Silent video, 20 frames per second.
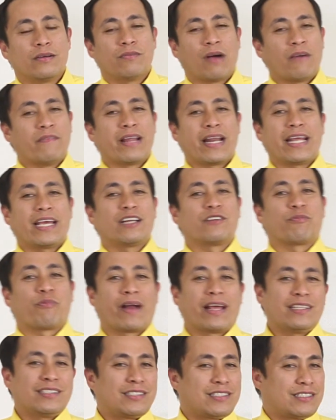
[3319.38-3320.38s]
Family and
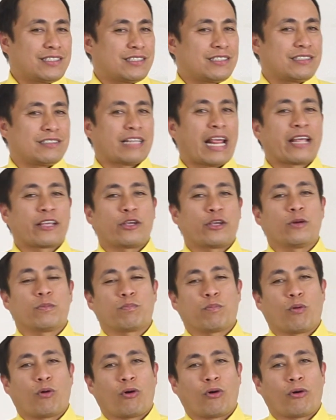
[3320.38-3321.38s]
friends, thank you
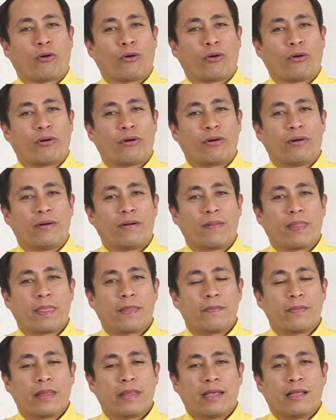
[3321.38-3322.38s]
for
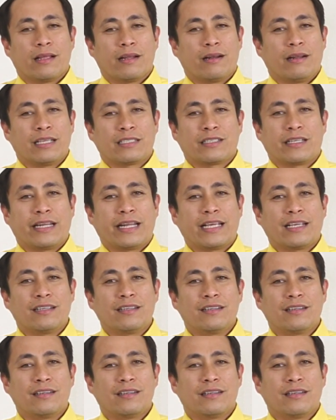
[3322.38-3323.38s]

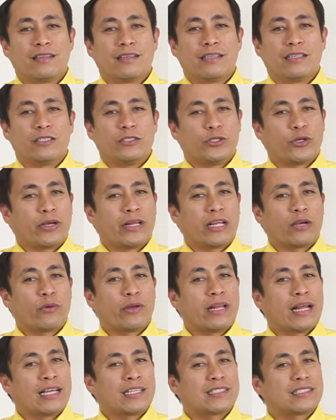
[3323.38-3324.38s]
listening, joining
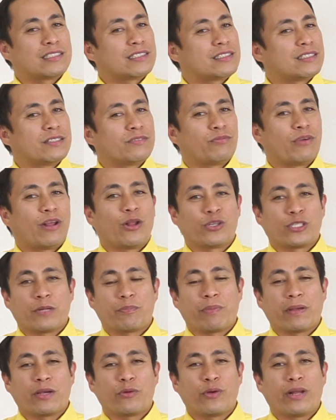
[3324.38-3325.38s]
with us,
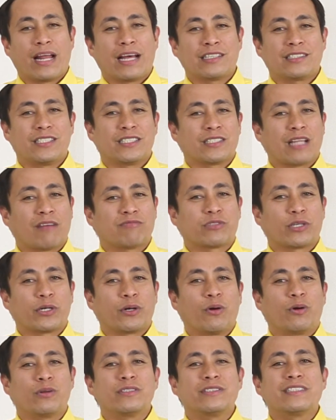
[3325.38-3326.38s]
fellowshipping with us this
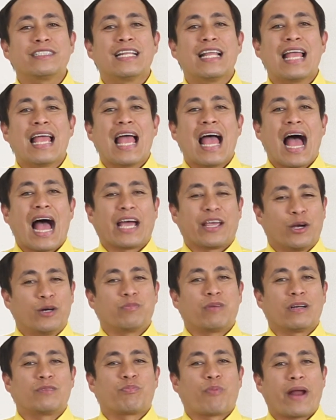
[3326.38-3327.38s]
afternoon. I hope
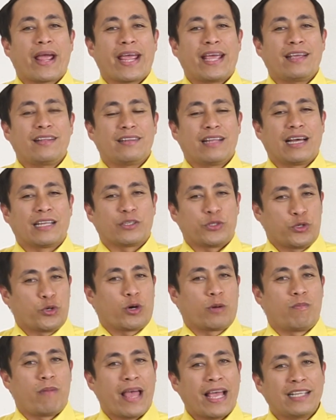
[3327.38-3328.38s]
and pray that you are
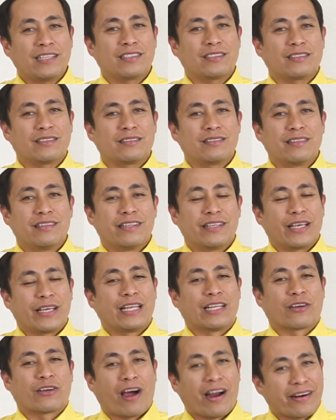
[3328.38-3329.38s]
blessed,
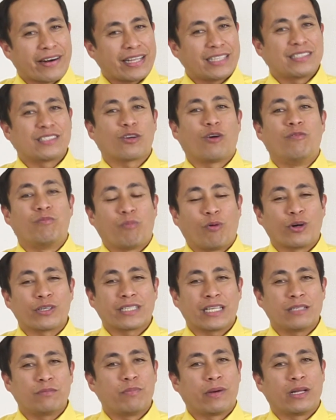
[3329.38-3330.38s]
encouraged,
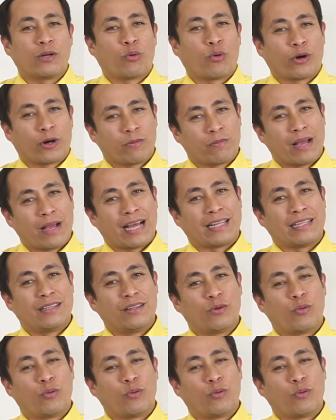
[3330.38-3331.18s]
comforted by the Word of God.